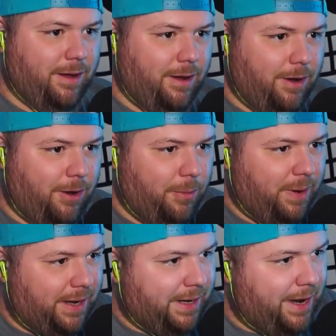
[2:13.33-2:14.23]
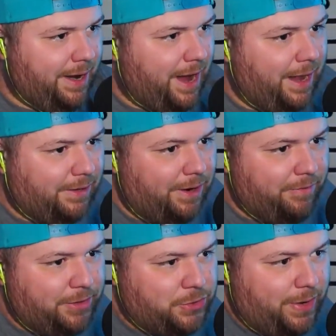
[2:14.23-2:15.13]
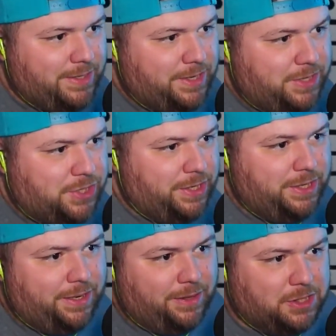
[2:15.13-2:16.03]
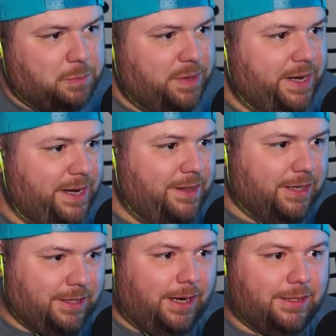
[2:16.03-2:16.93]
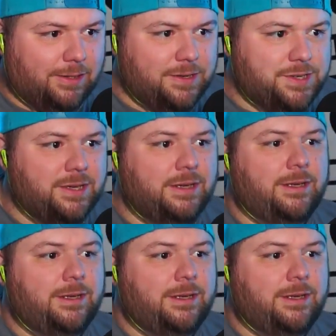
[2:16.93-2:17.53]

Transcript: Oh, my God. I love the transition, the speed, the colors.